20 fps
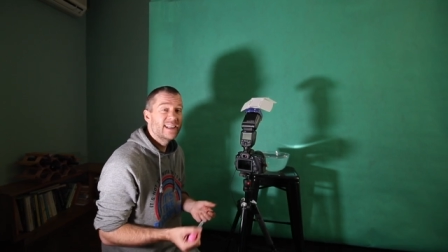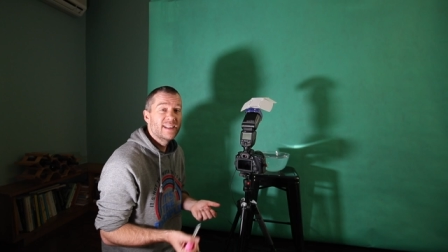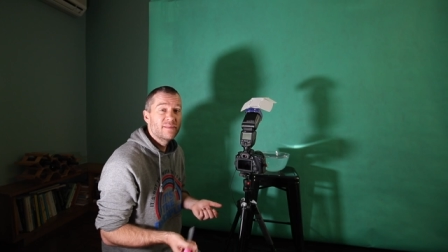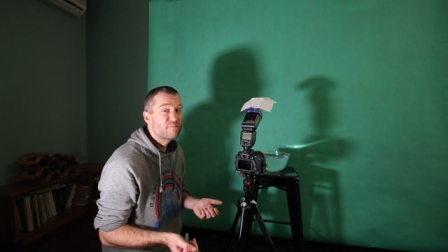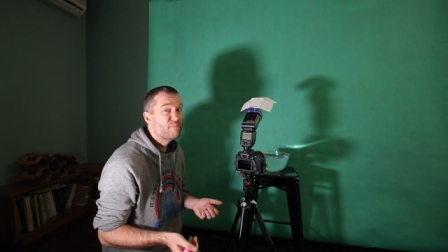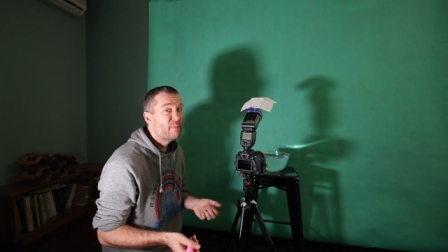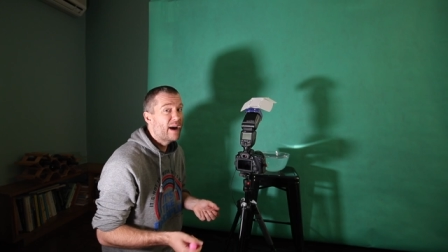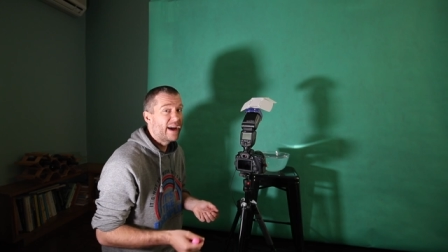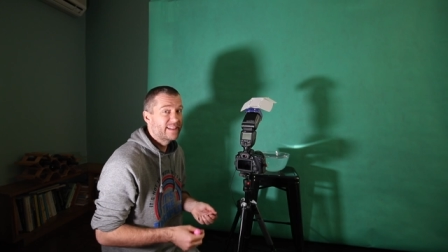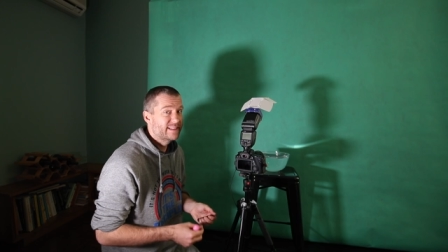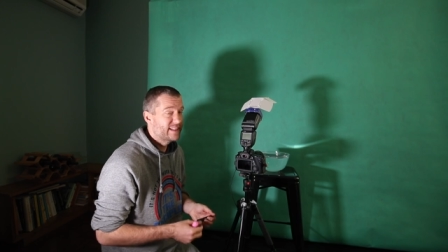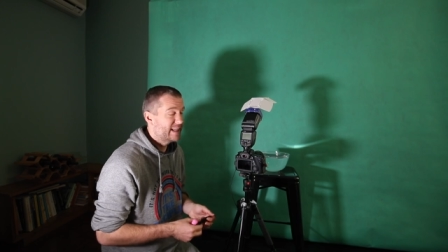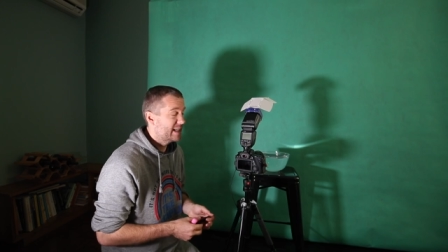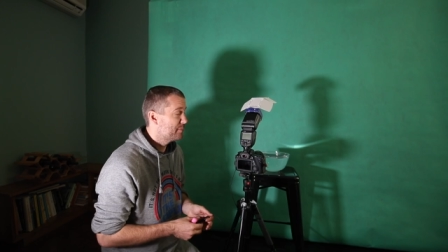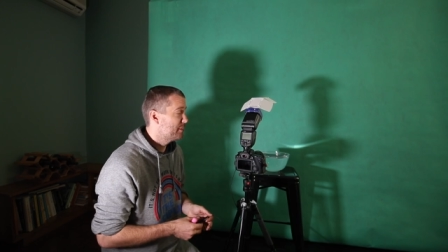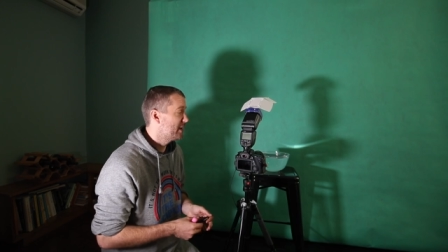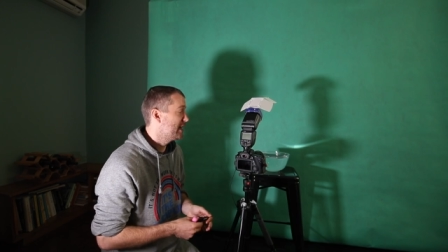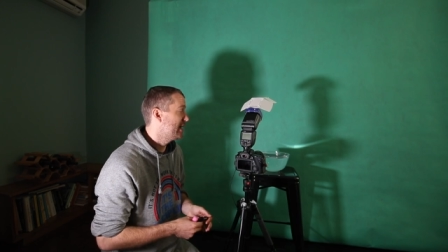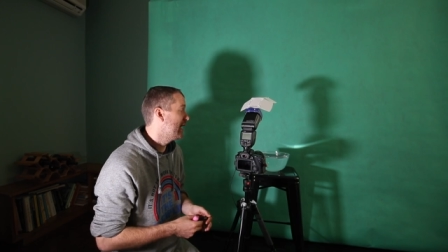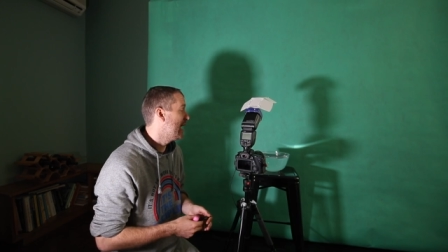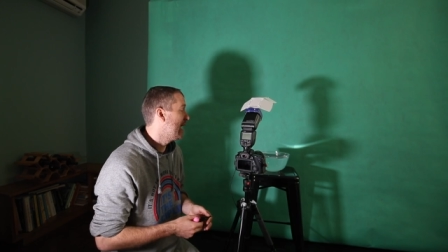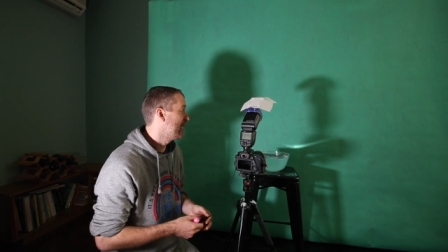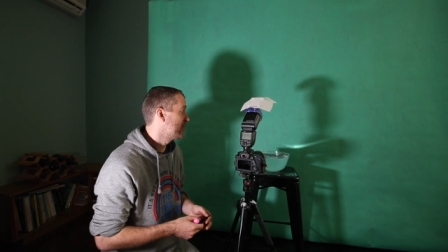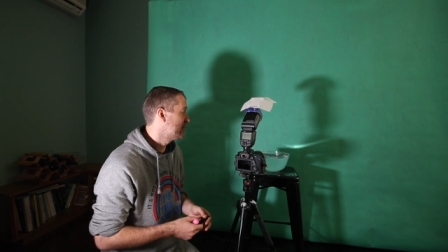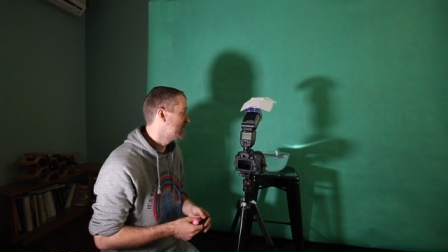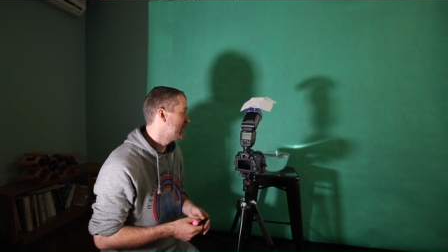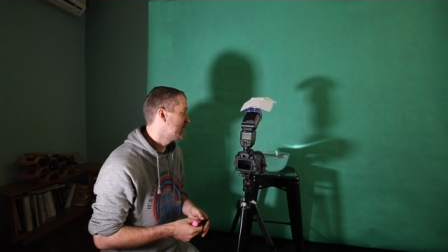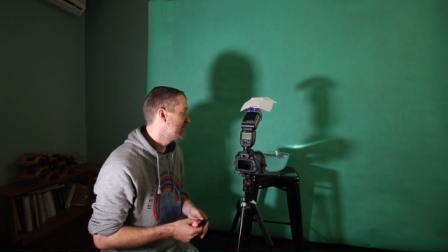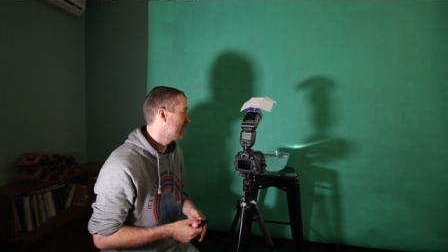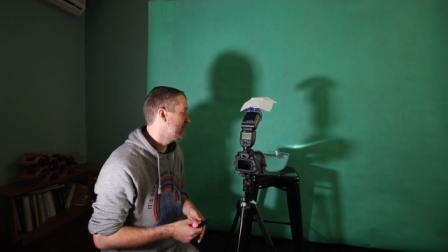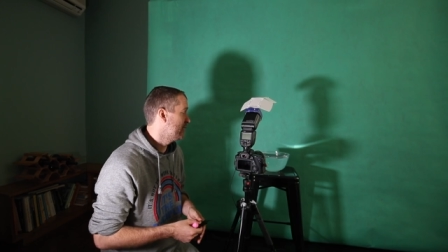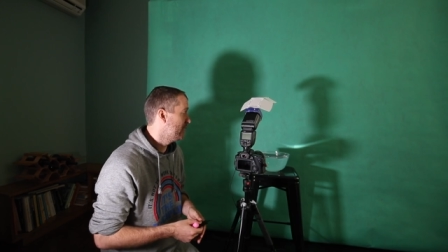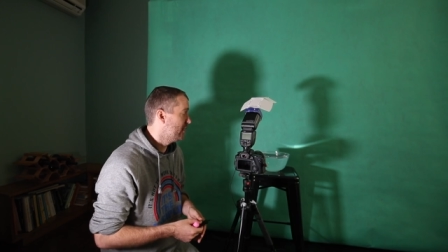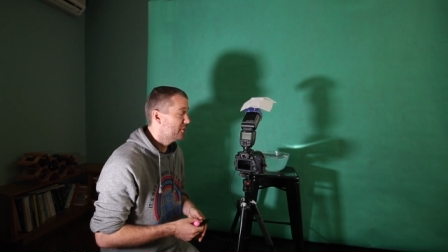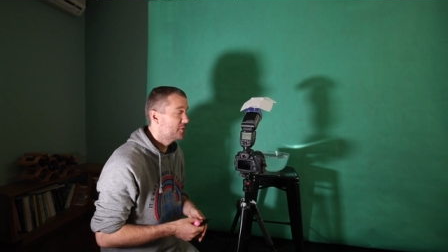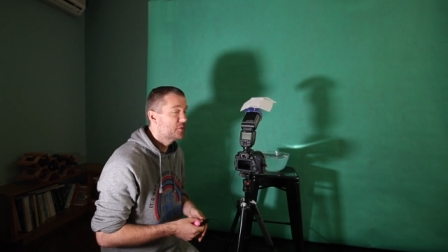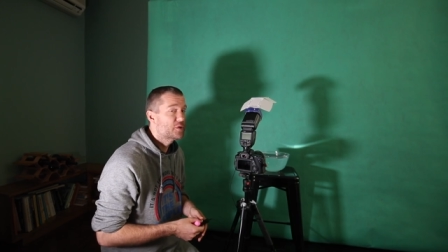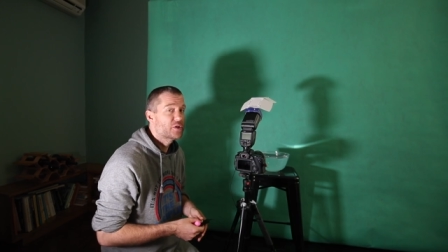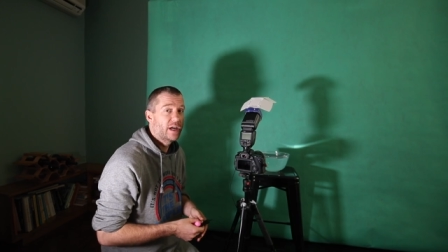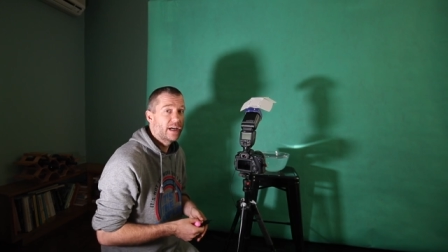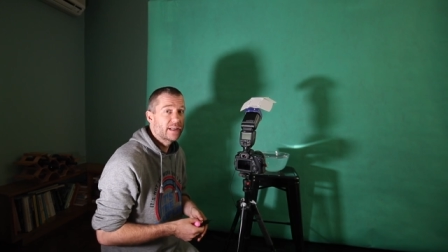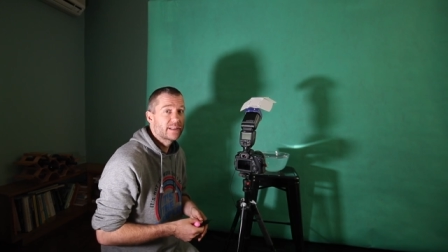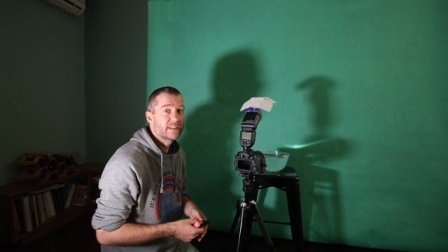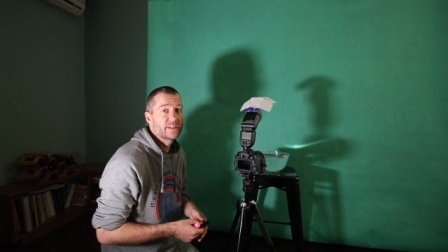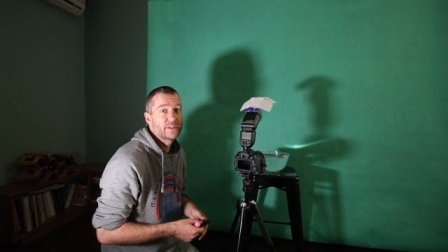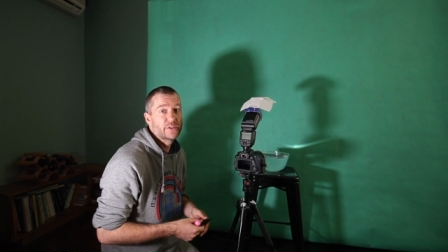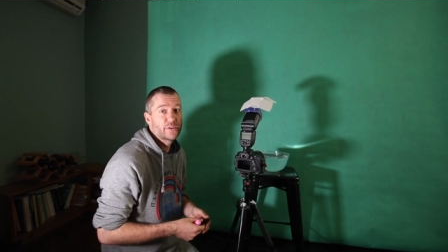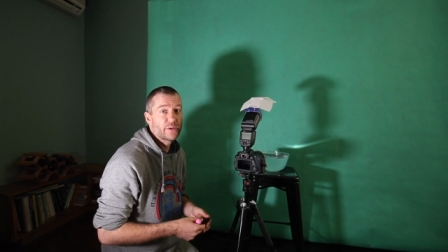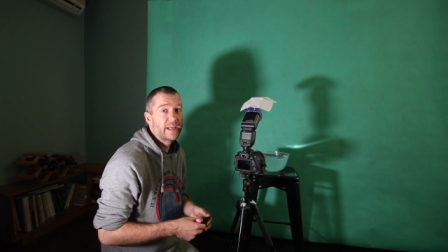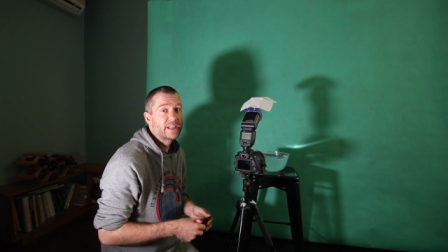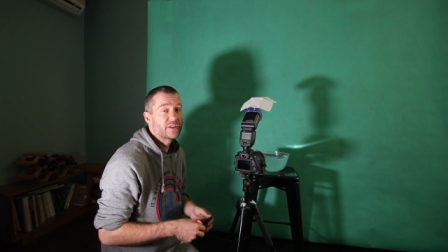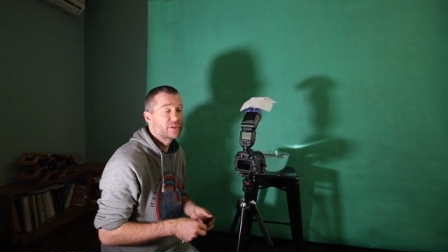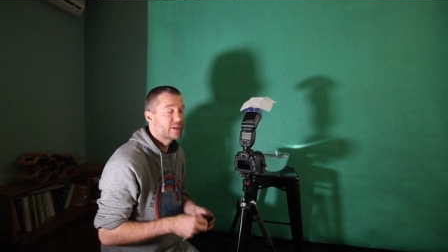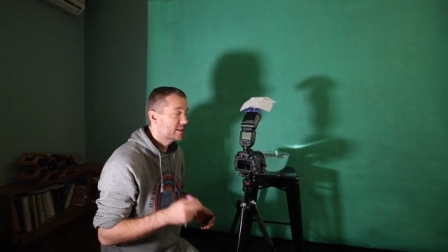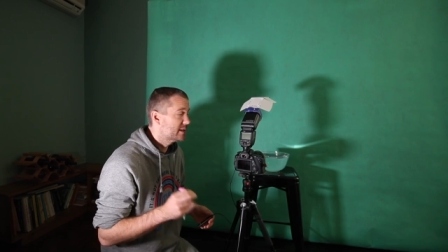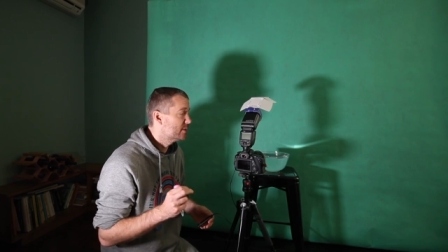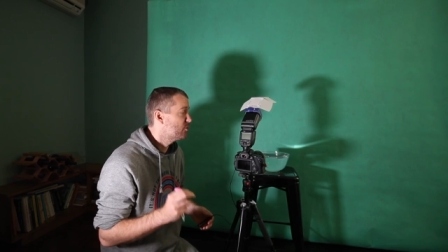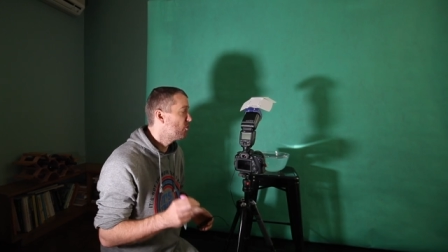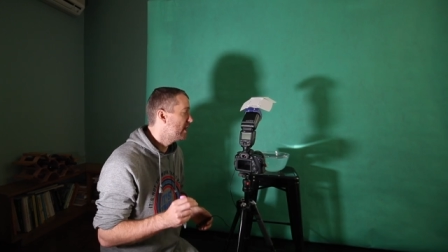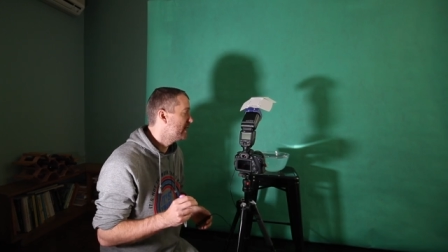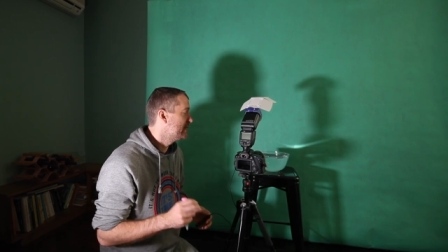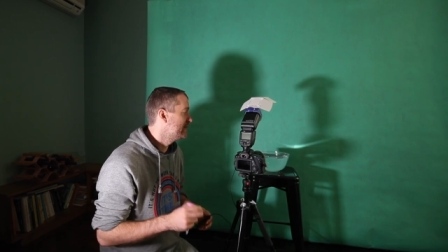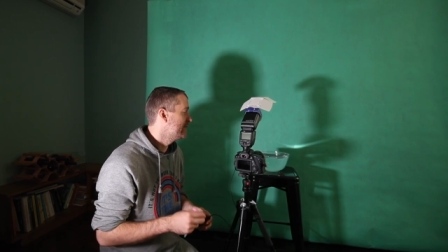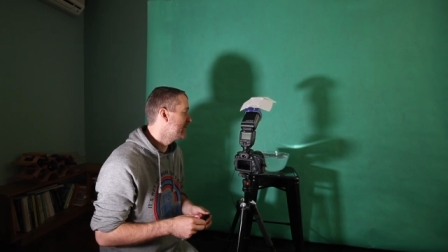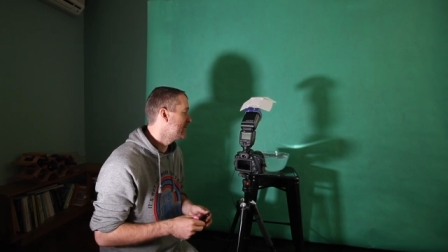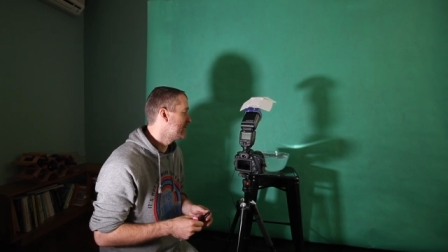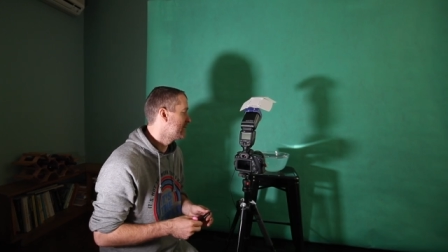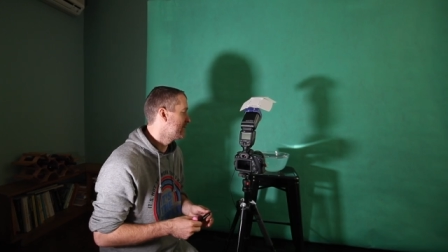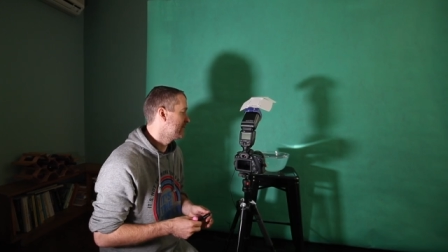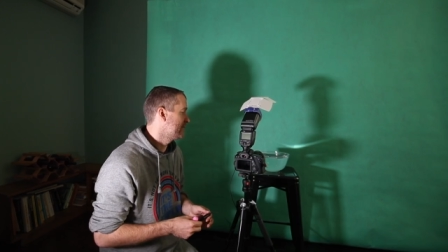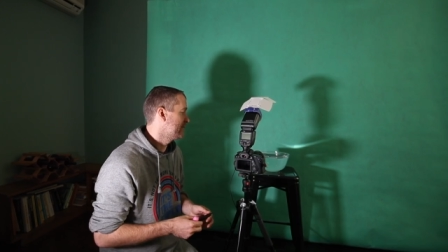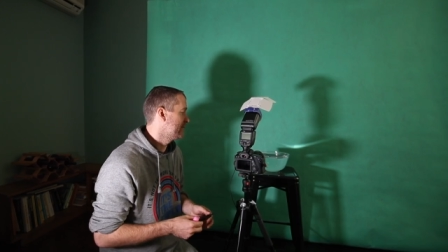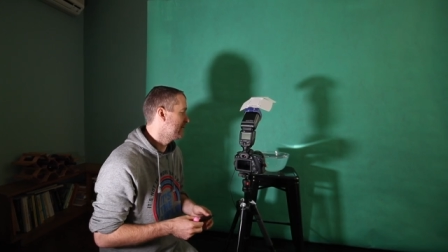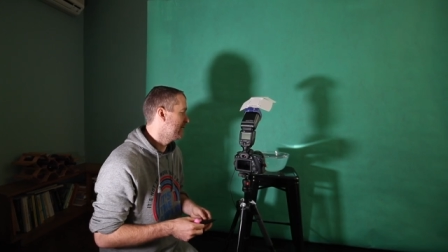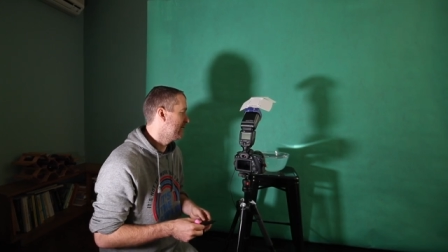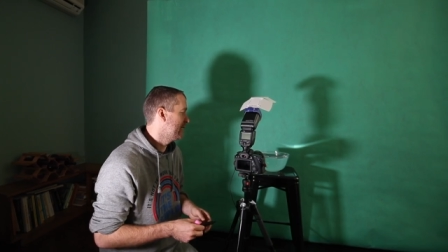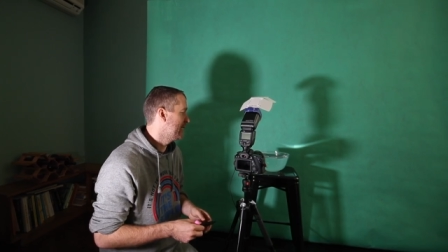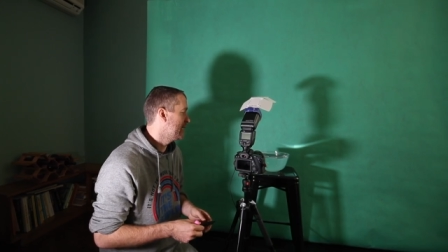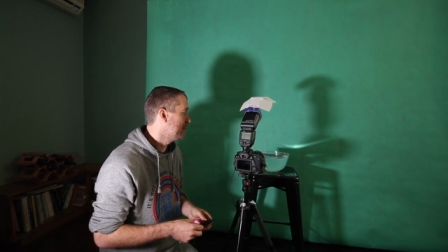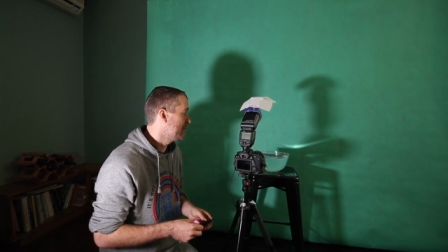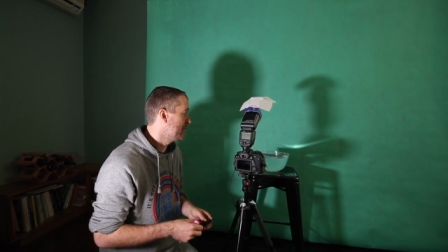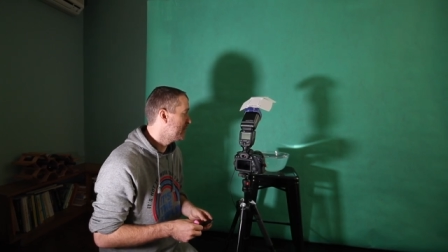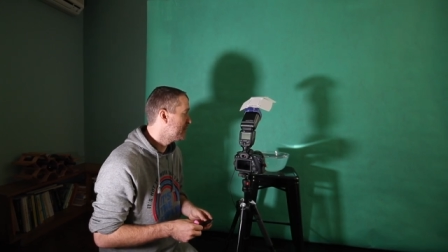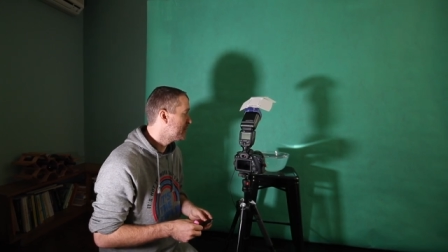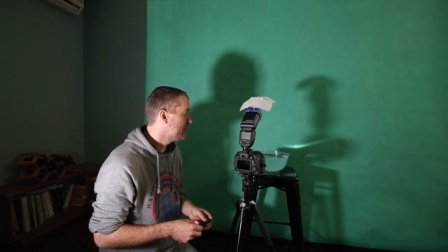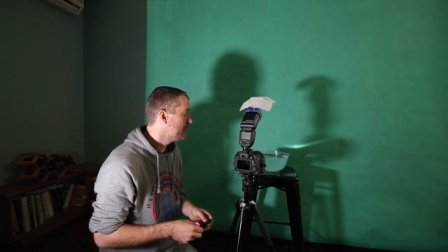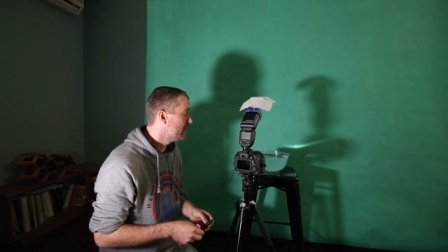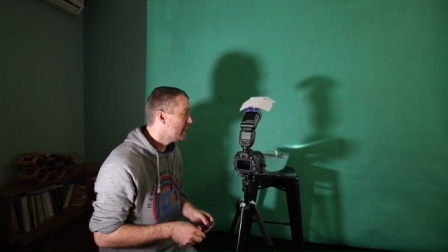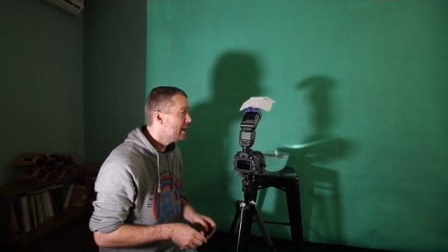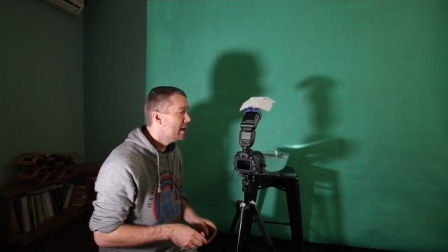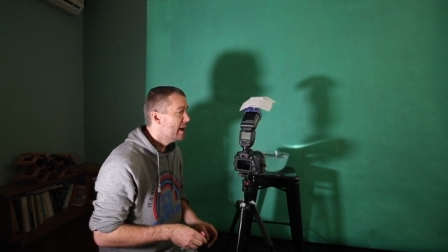It might take me hundreds of shots to get just one decent uh, image.